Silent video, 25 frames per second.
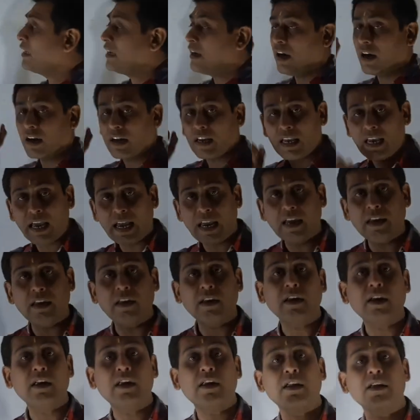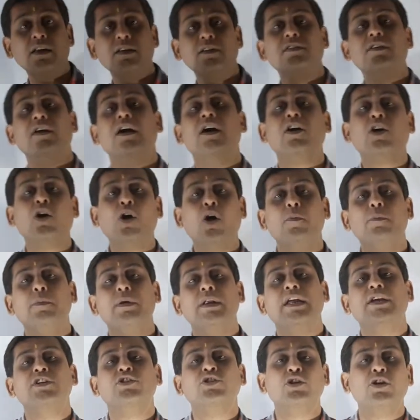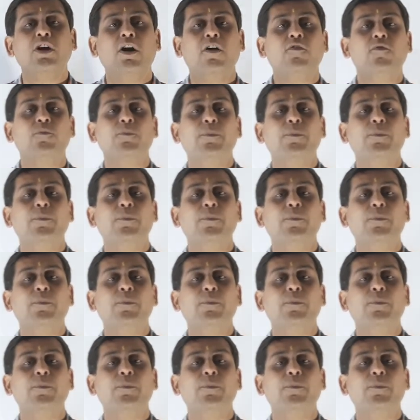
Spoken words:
again it is a combination of